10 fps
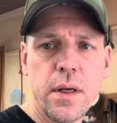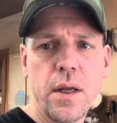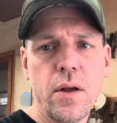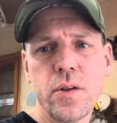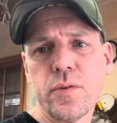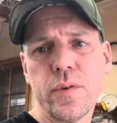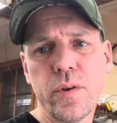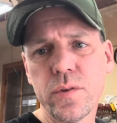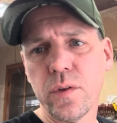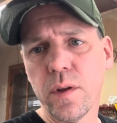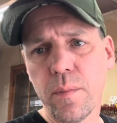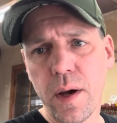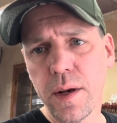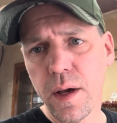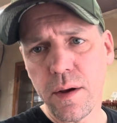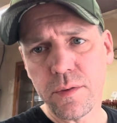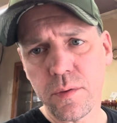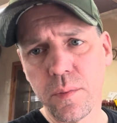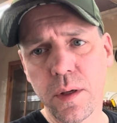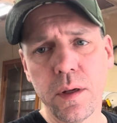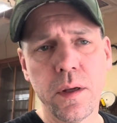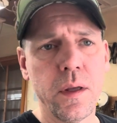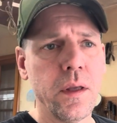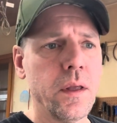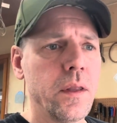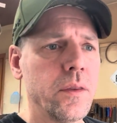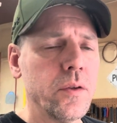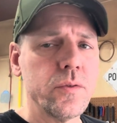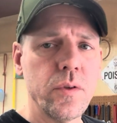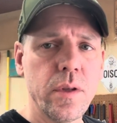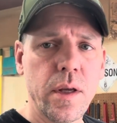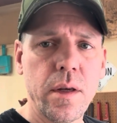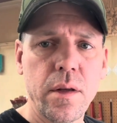and also for those of you that buy knives from me, those of you that